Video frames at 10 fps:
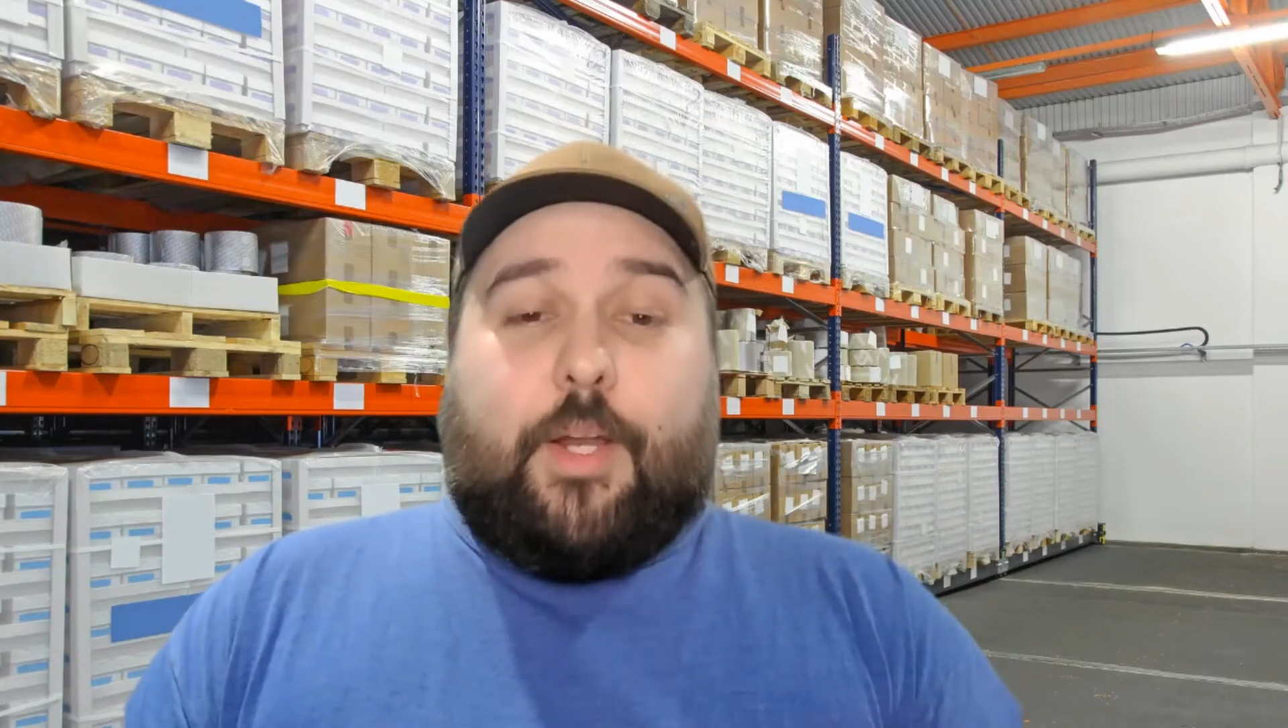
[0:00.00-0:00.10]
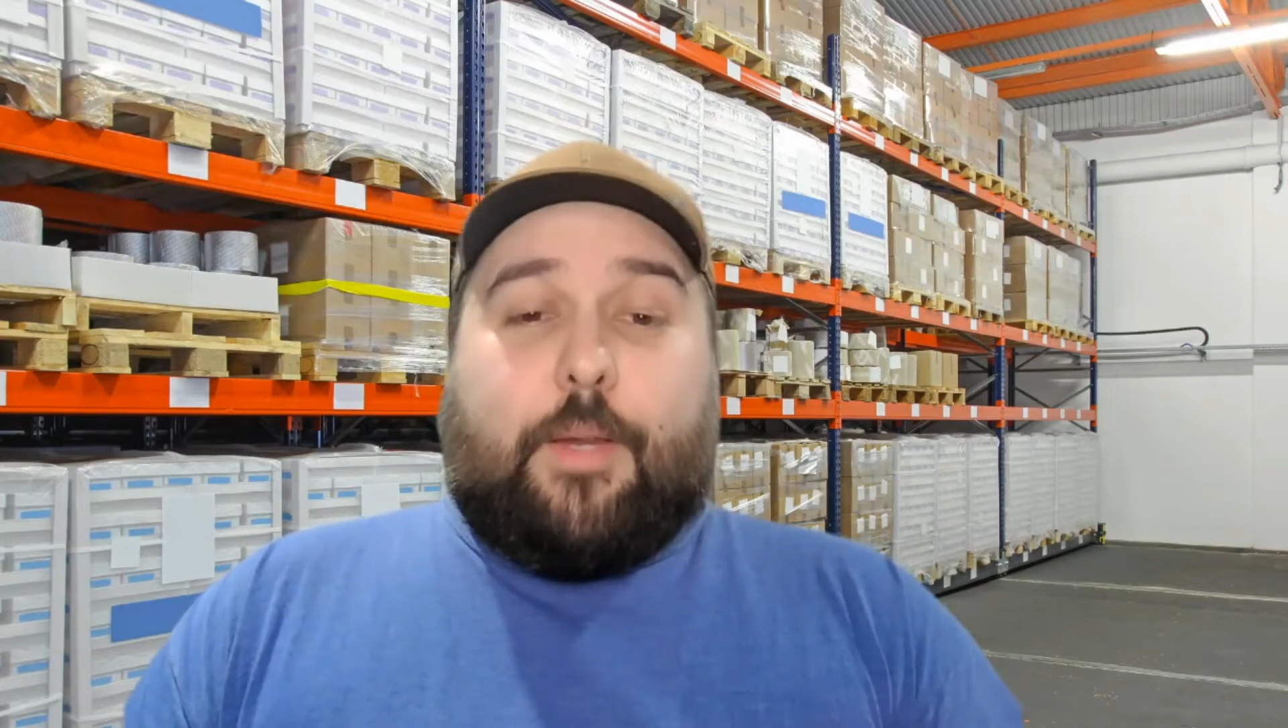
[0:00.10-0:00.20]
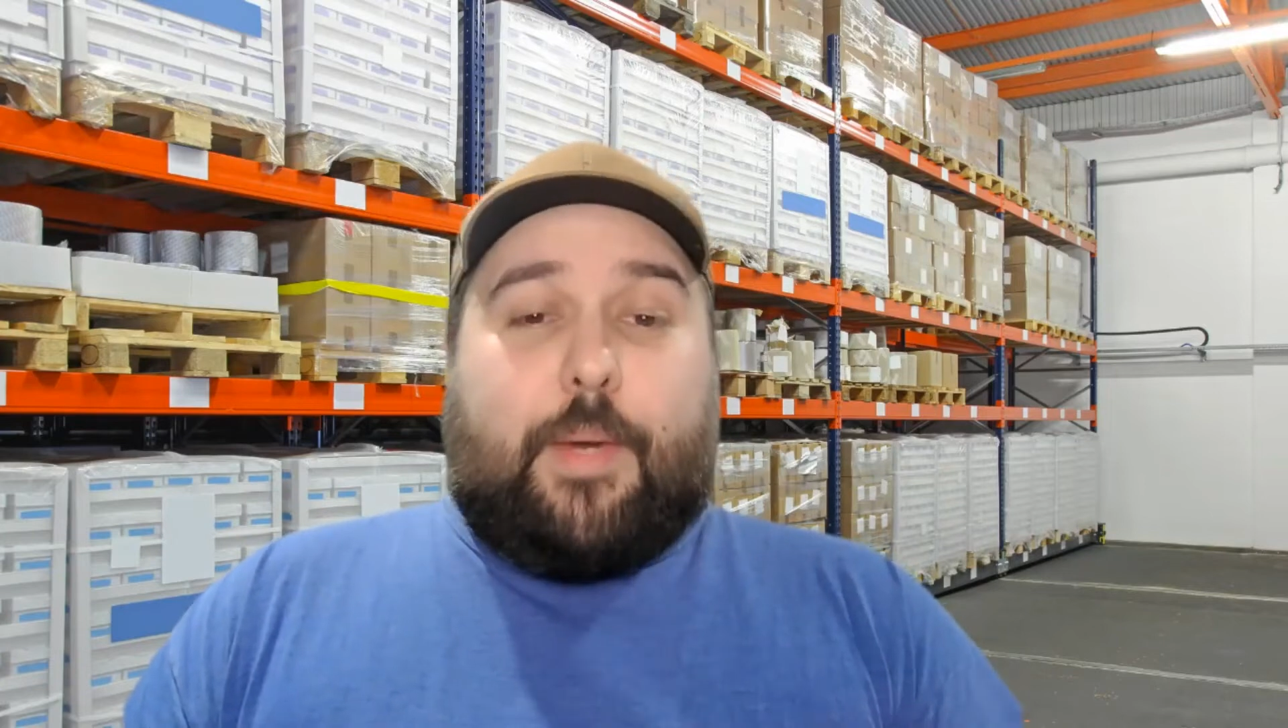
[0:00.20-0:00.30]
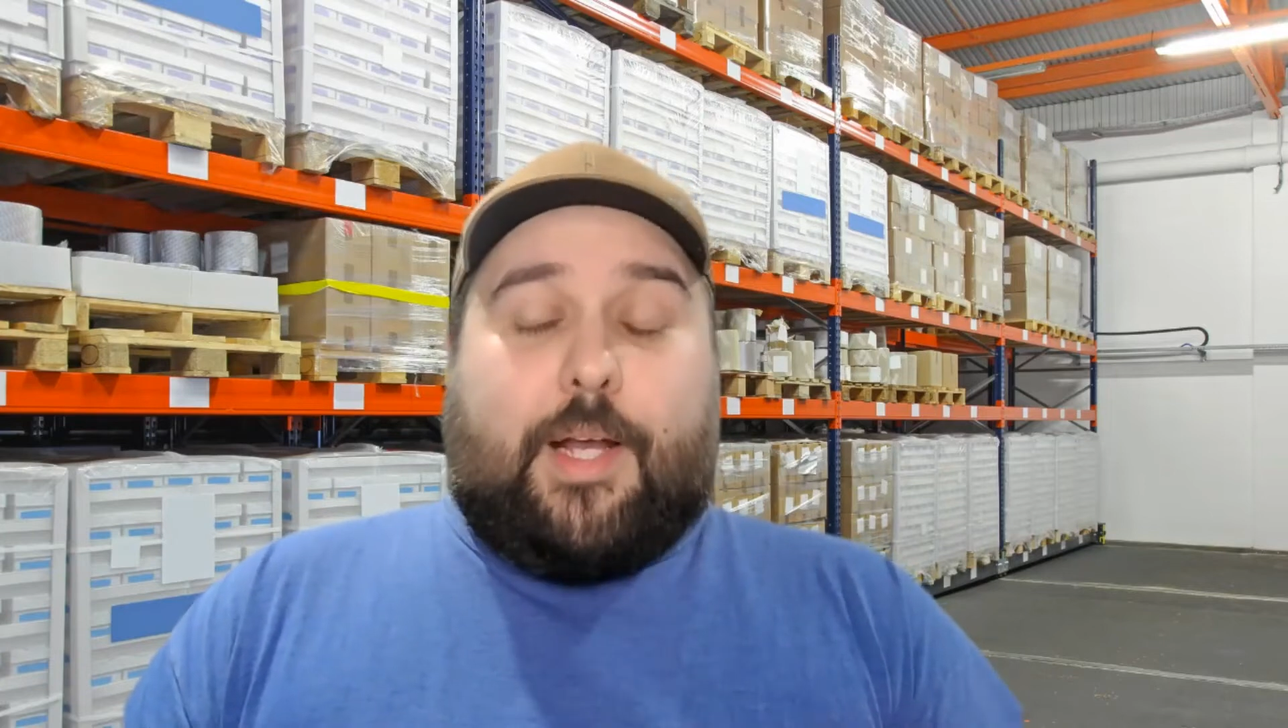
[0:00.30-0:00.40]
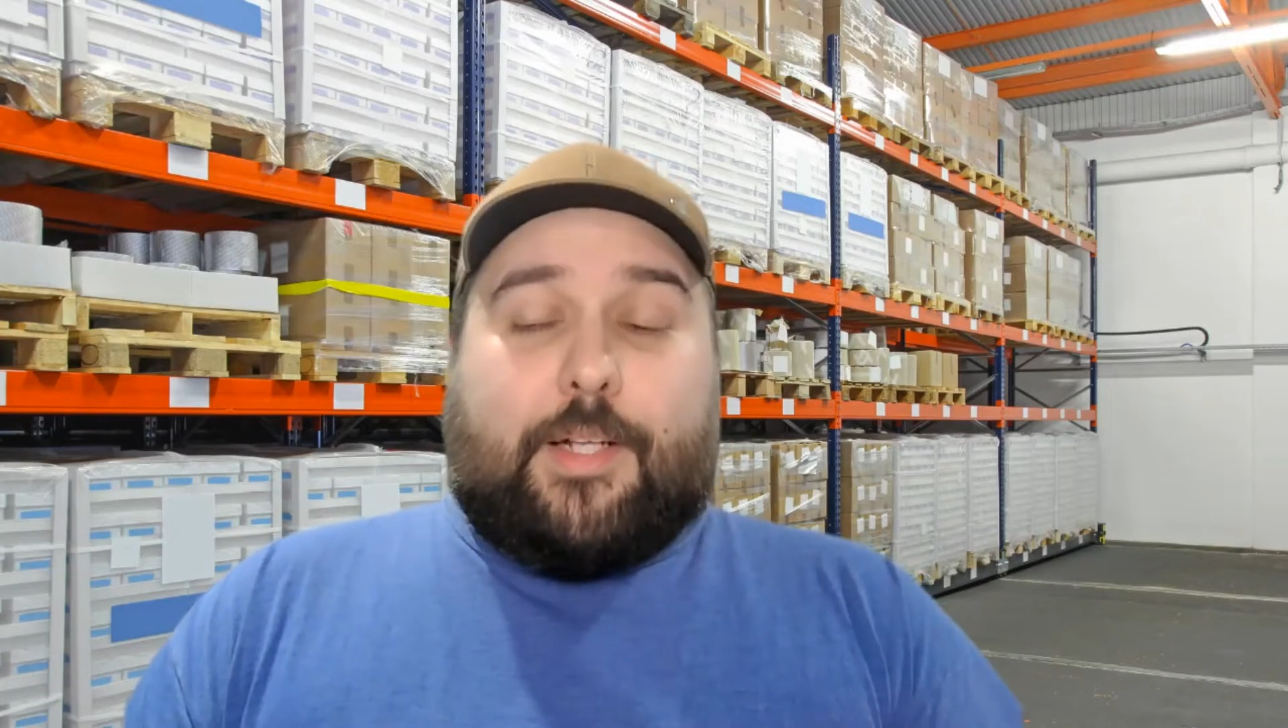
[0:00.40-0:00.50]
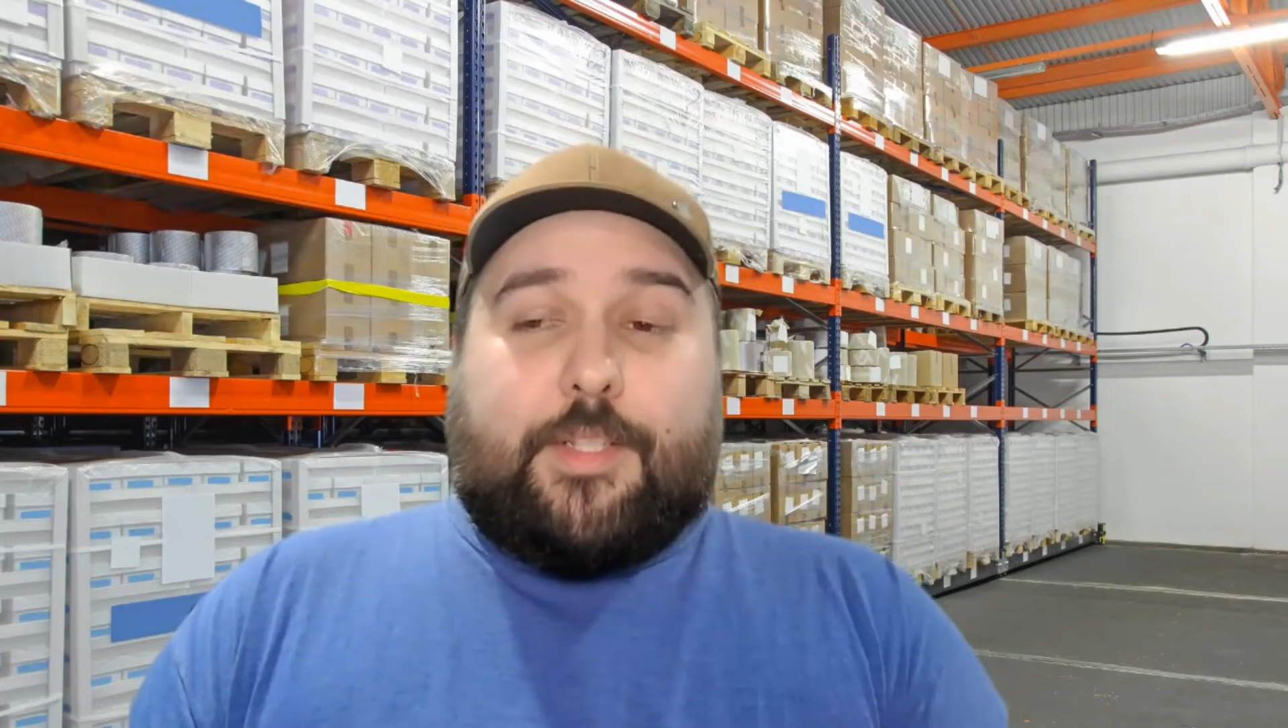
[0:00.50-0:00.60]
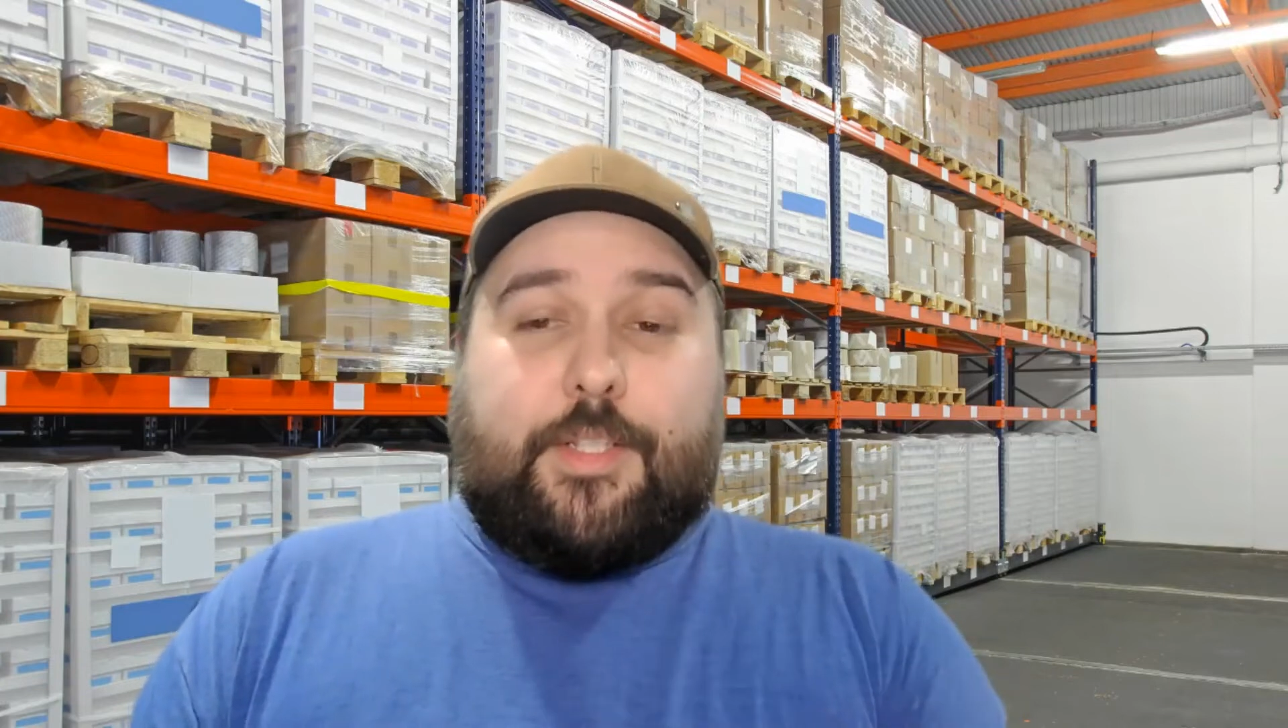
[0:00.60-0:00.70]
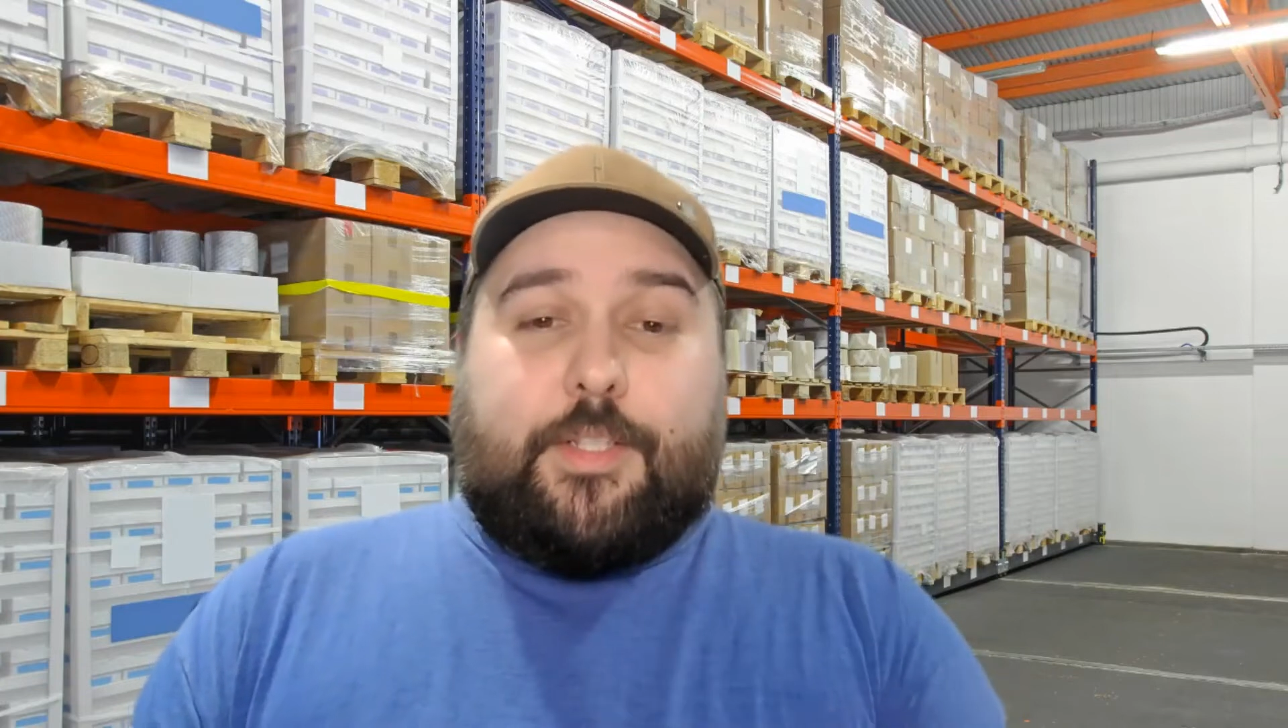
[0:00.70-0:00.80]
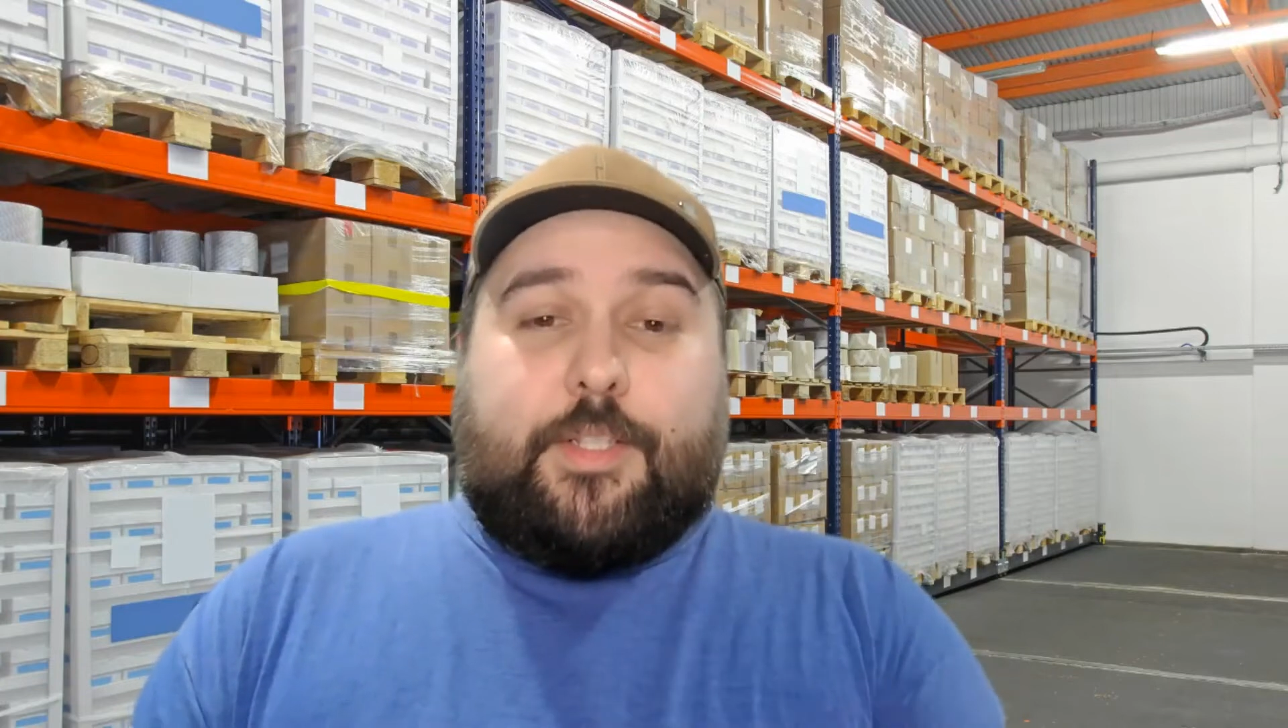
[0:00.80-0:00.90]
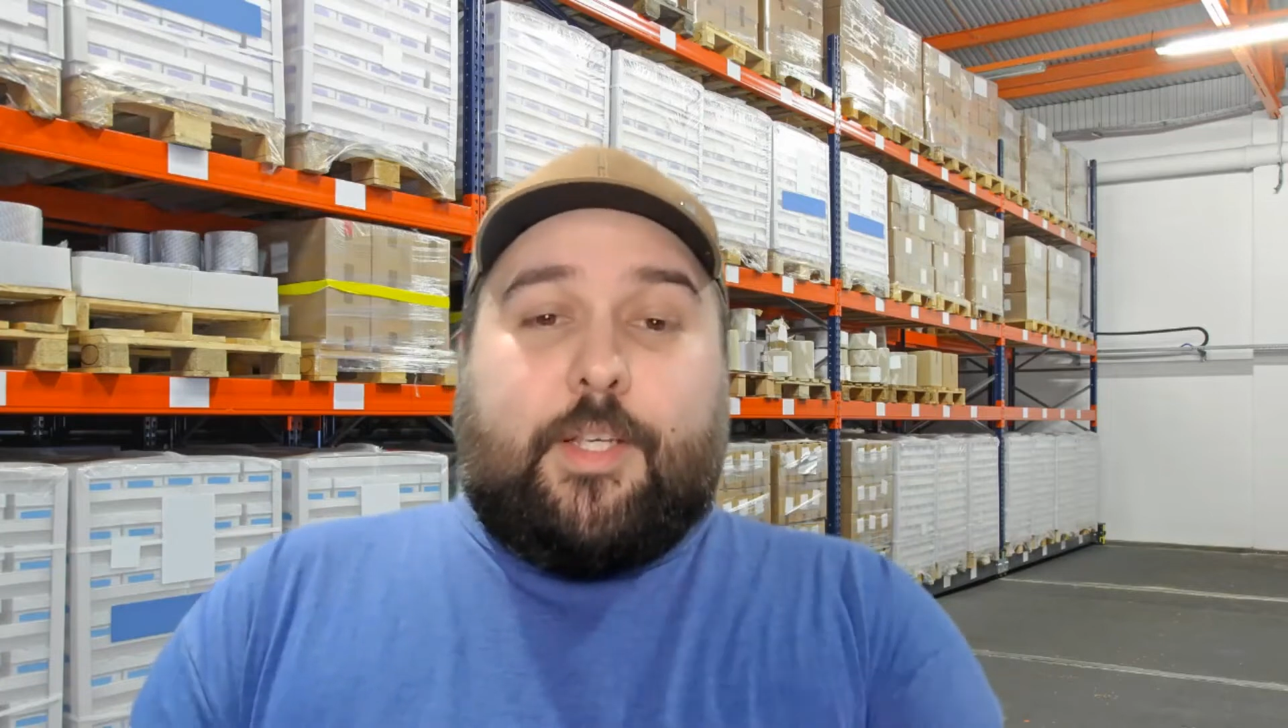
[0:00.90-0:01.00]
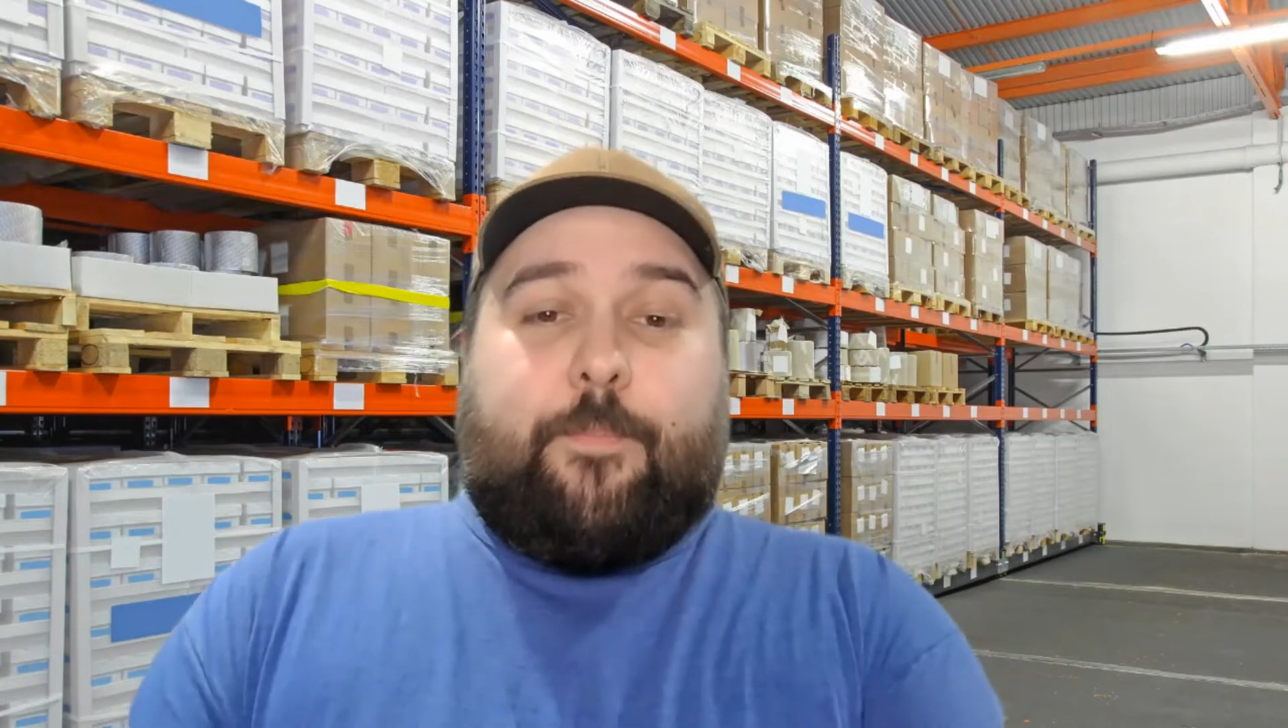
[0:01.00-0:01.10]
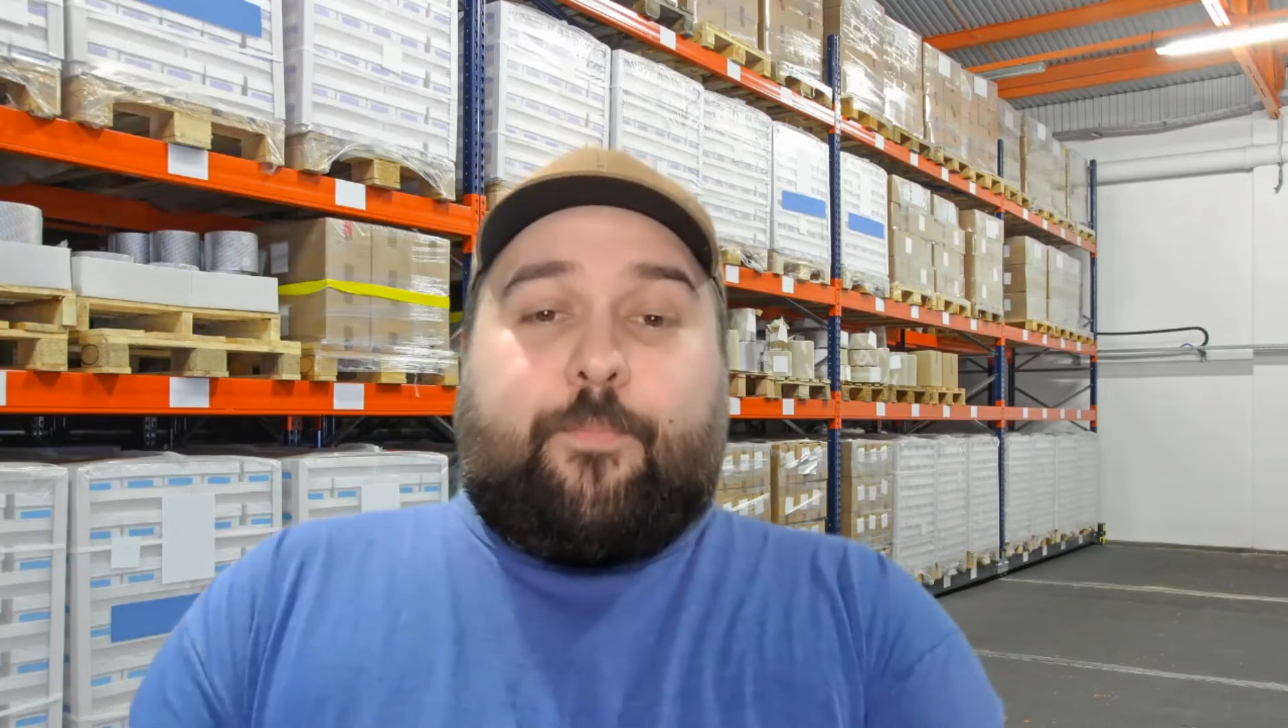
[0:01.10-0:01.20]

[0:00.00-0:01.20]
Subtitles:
rate boxes.